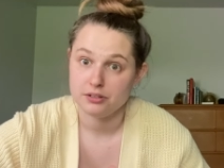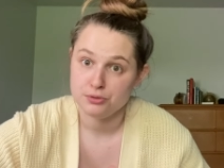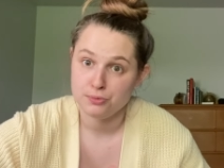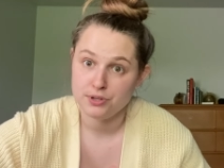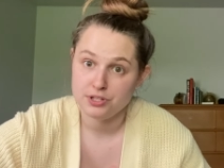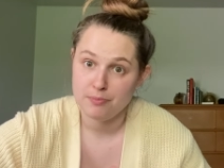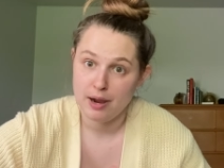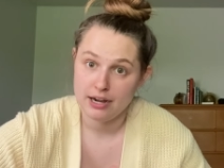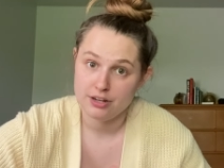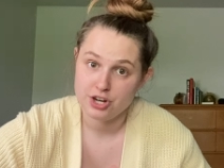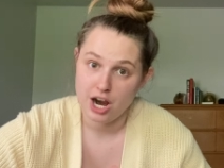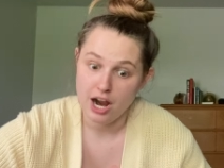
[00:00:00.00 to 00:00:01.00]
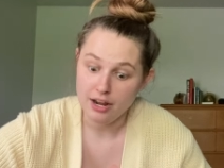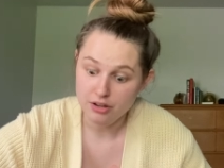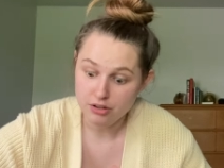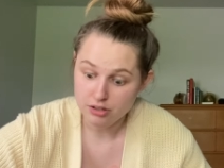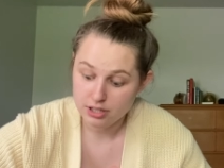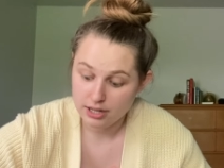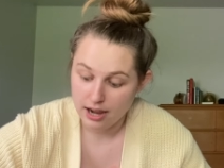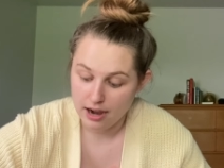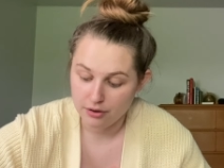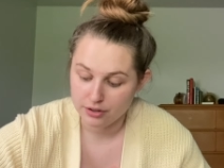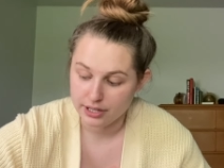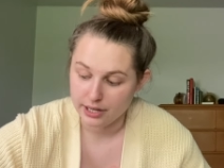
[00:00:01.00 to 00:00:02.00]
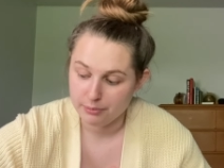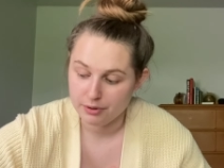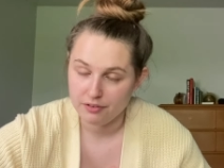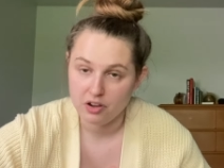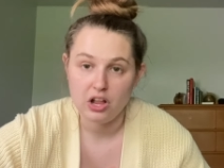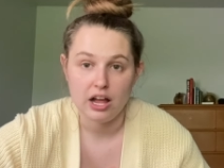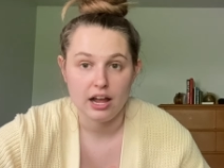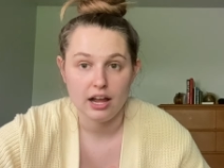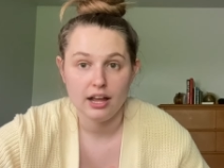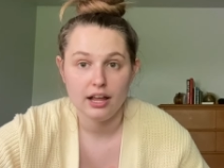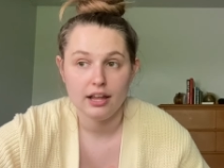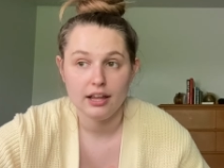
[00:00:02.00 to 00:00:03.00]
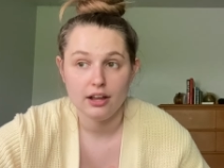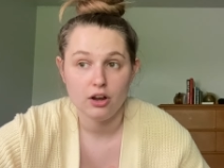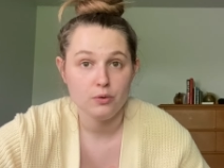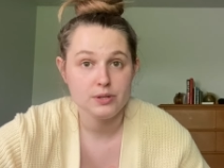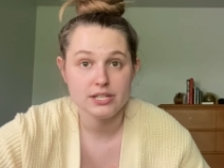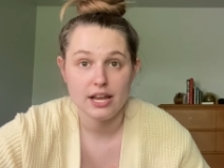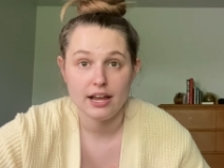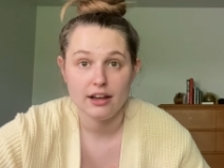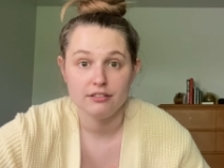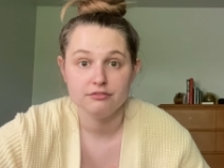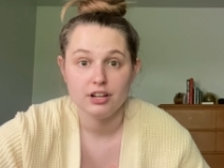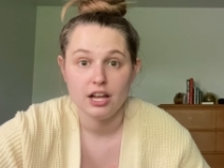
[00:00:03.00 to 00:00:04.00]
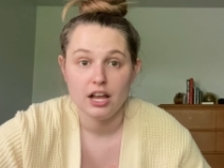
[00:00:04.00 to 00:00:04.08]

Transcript: There's a Once Upon a Child out in Naperville. I always have